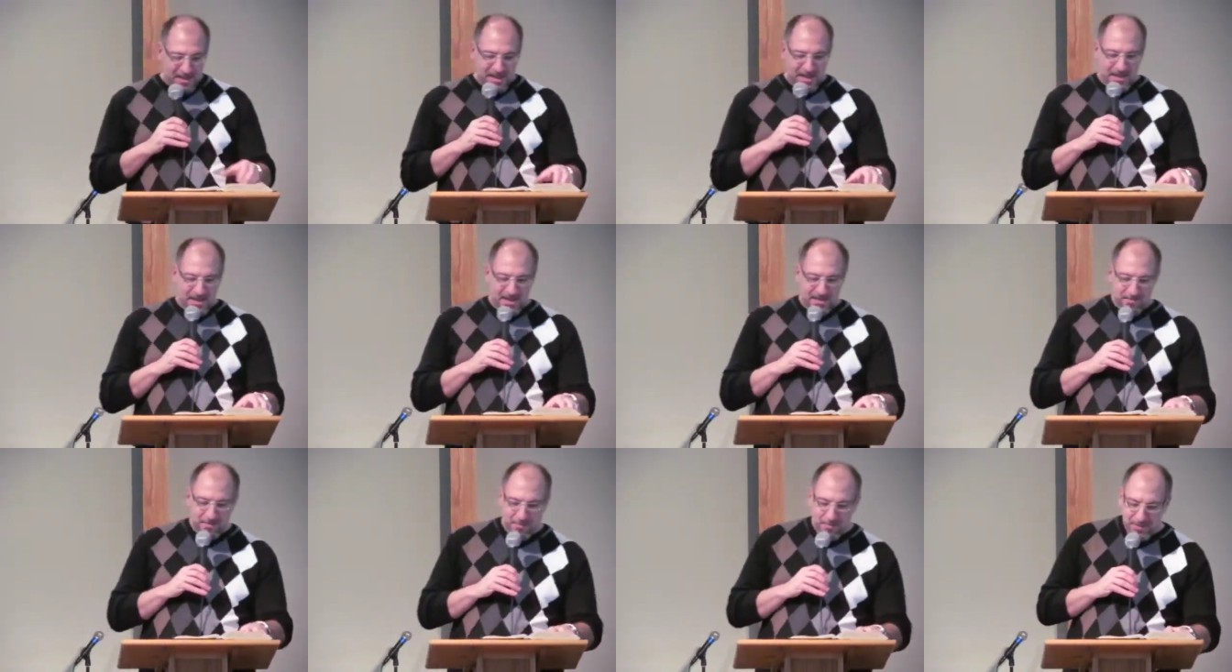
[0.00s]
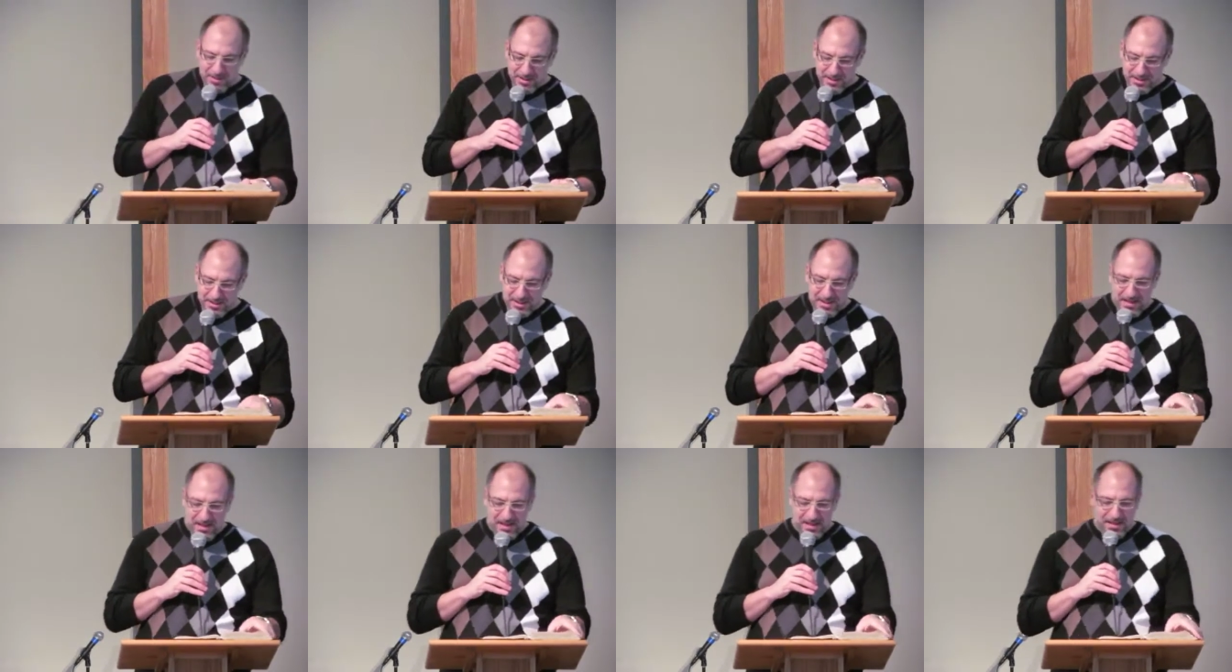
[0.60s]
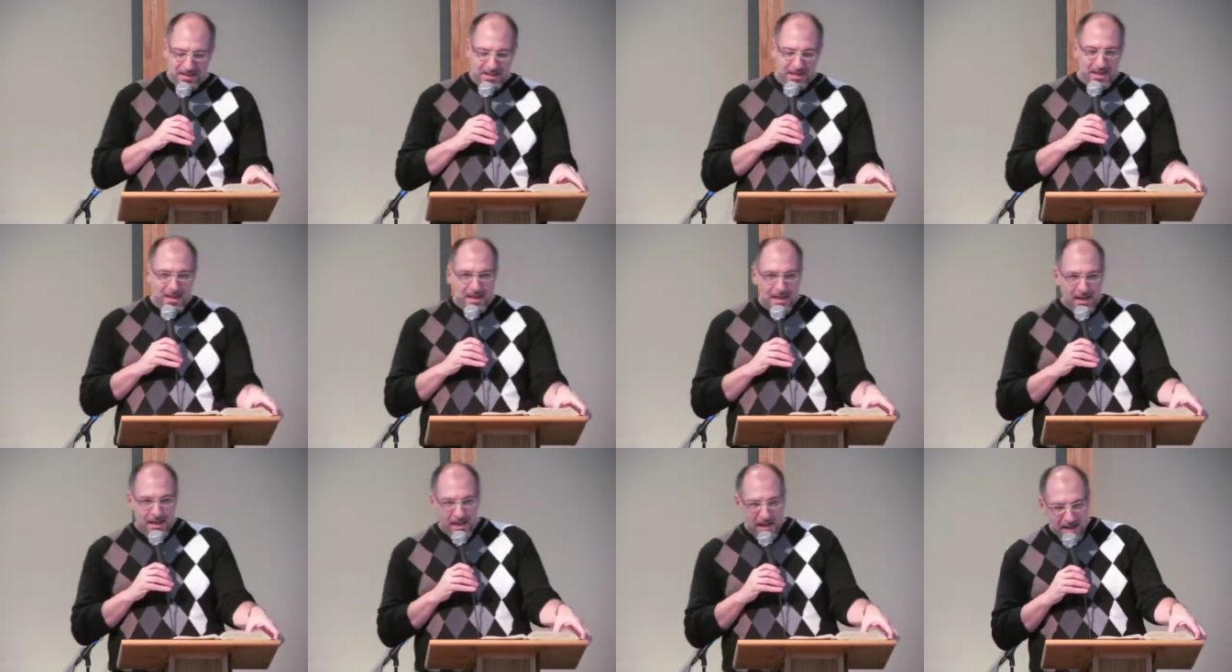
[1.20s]
And everyone said,
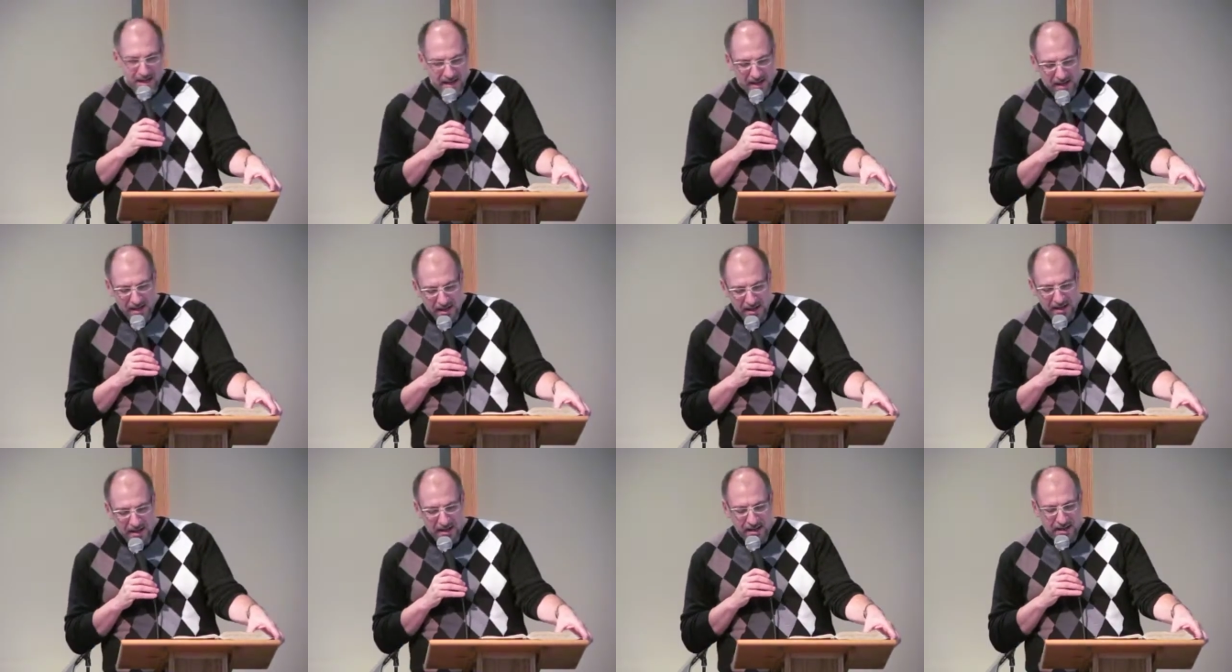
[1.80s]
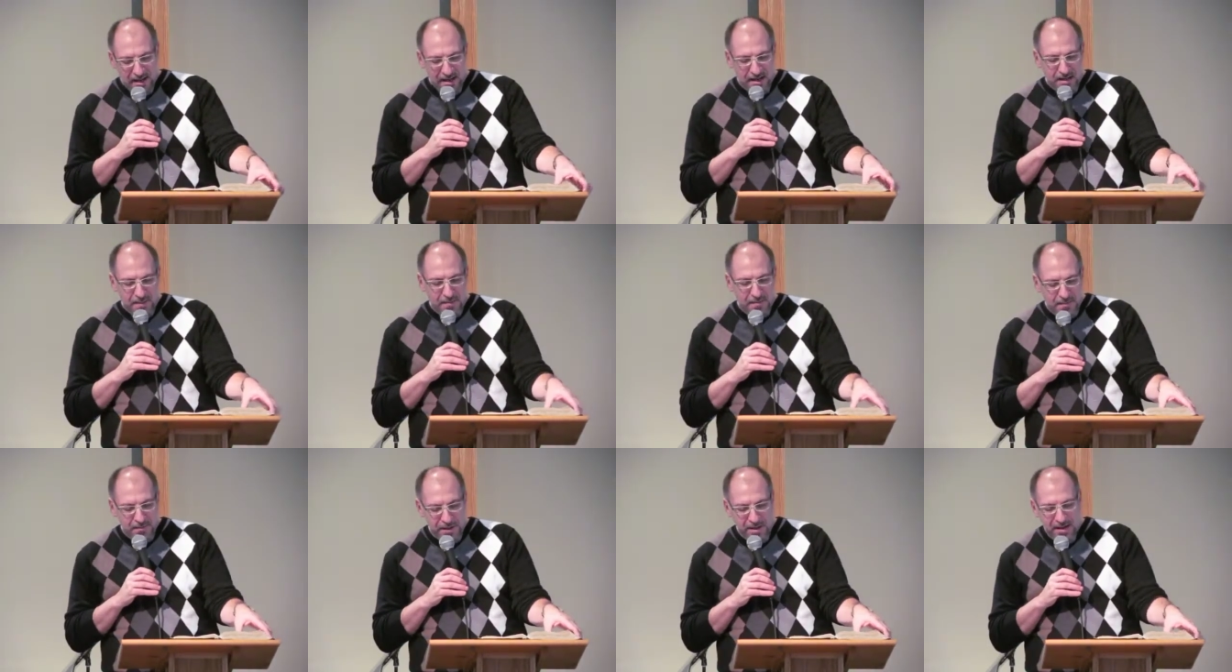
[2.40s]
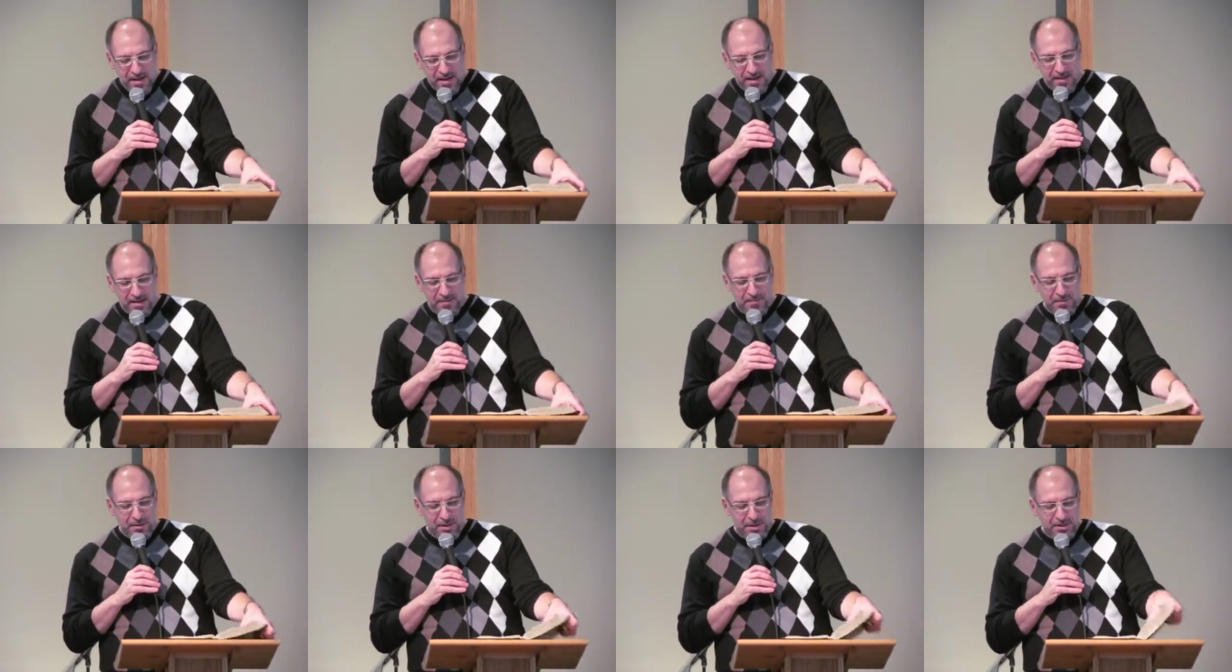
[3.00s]
amen. Amen.
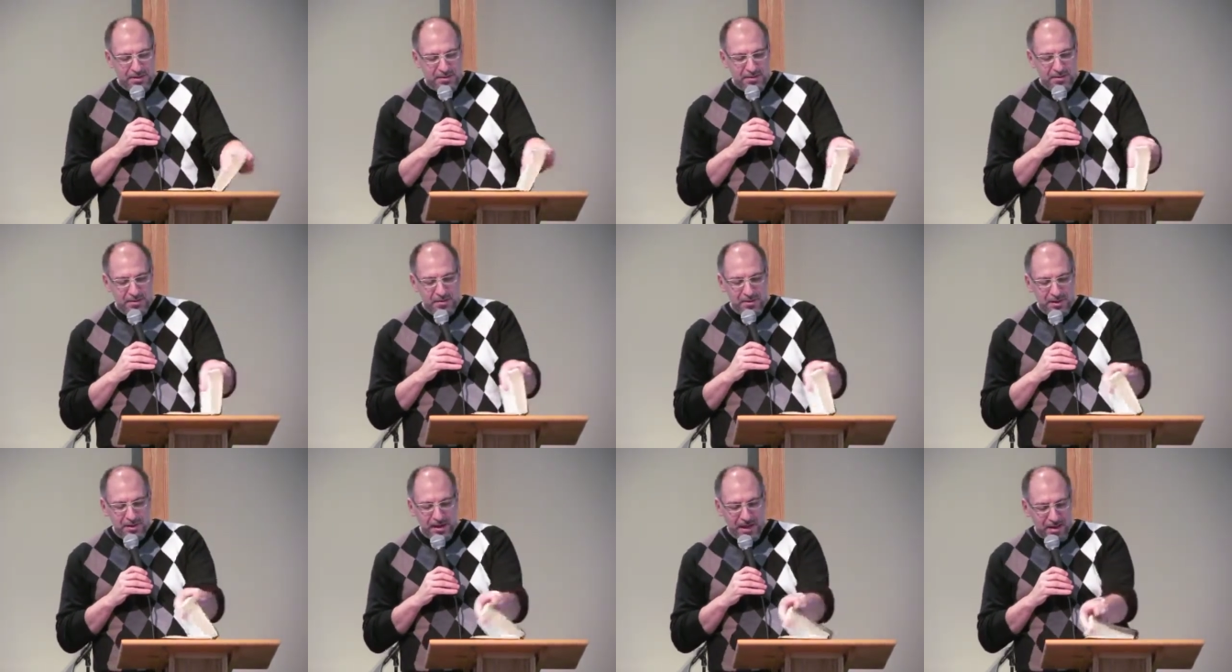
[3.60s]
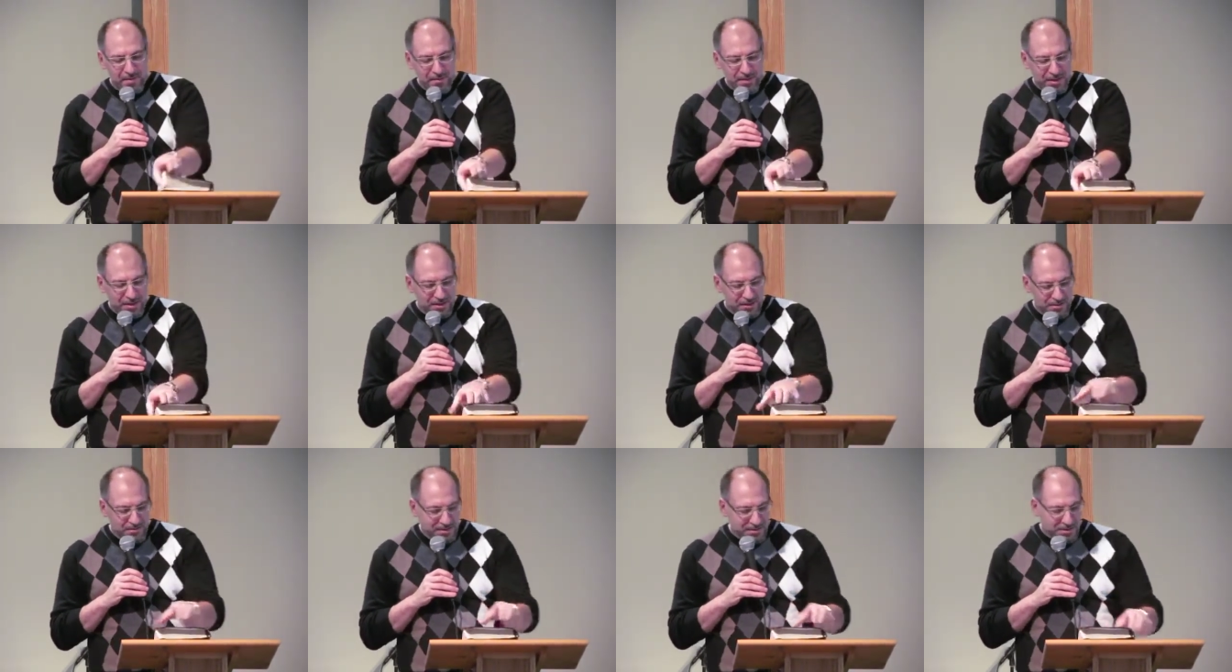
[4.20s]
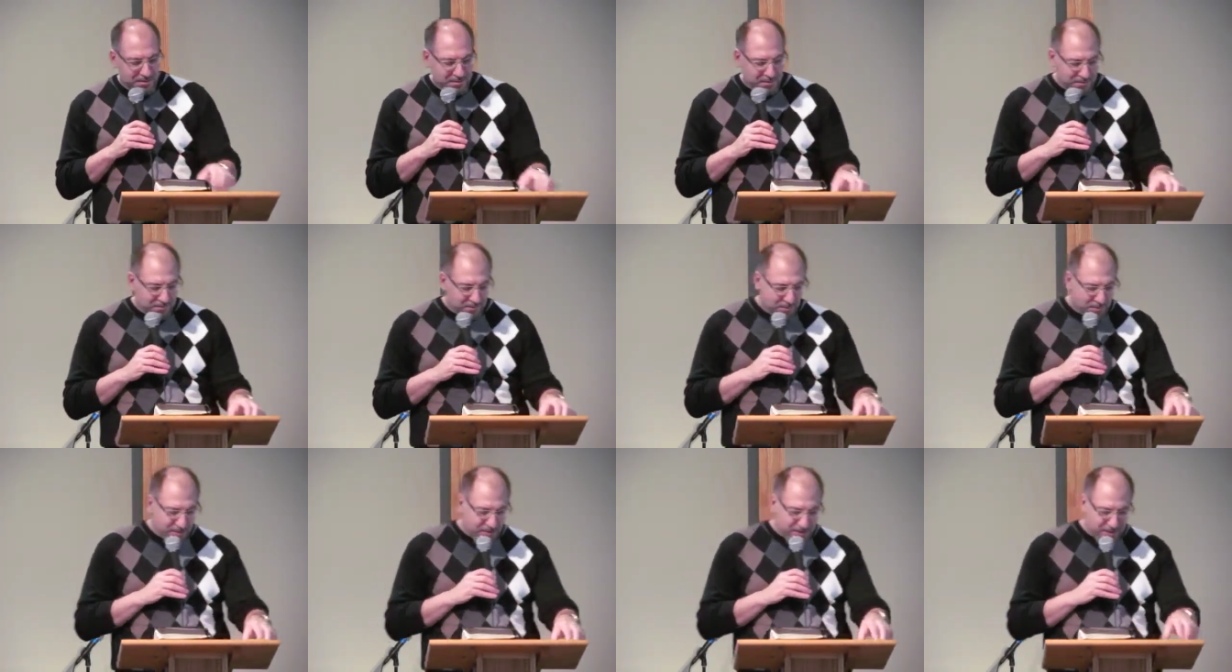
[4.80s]
Praise the Lord. I want to do this
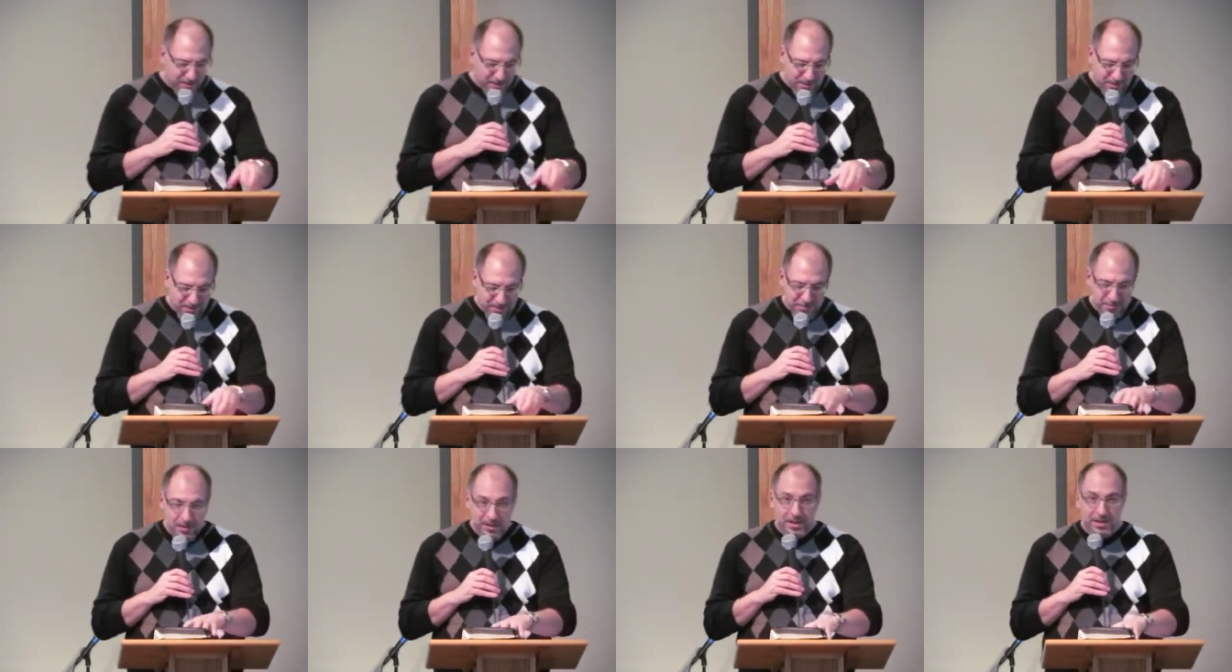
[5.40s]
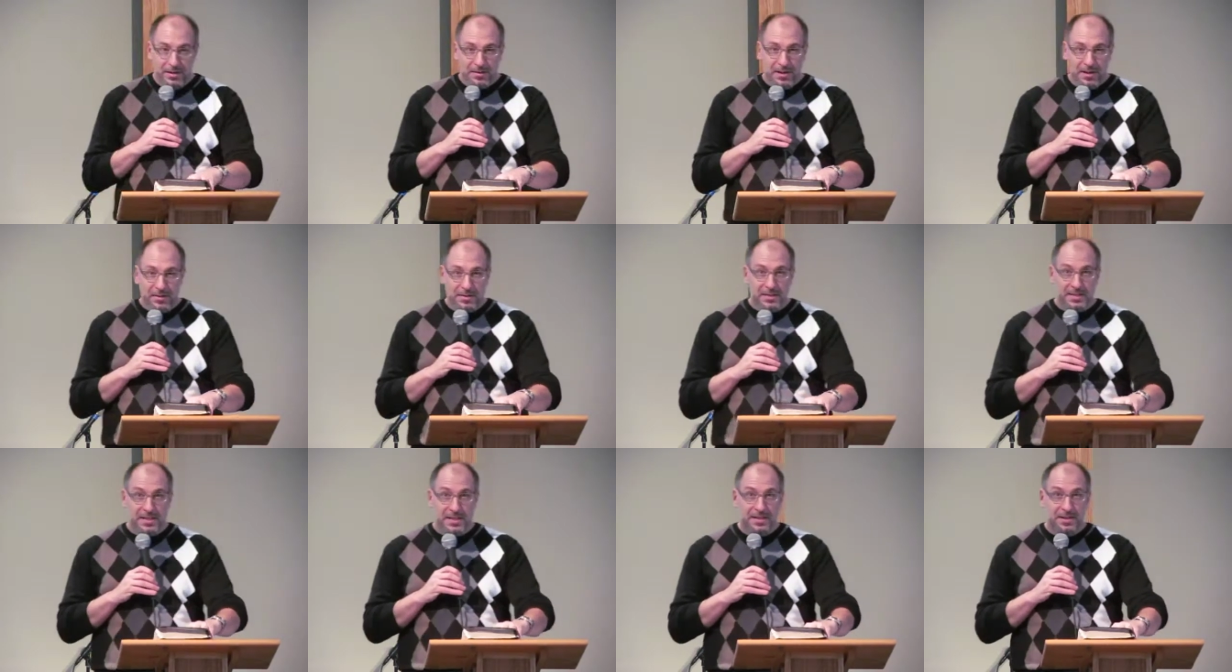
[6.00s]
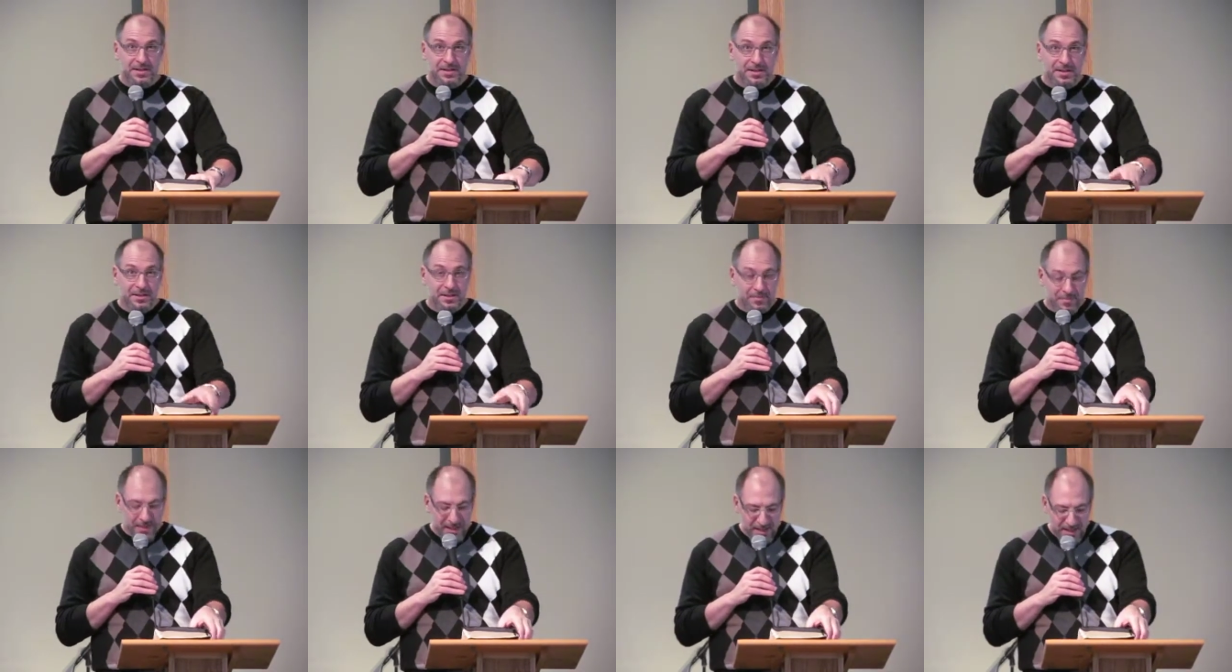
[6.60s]
before we close. We're going to go downstairs here
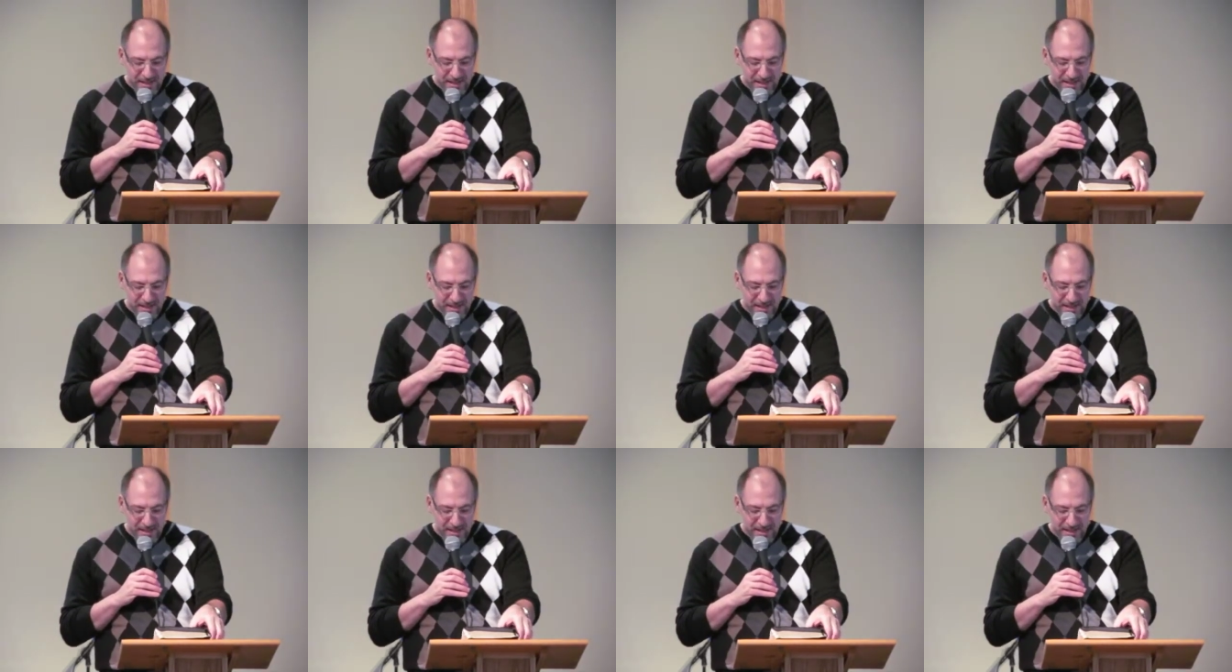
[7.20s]
in a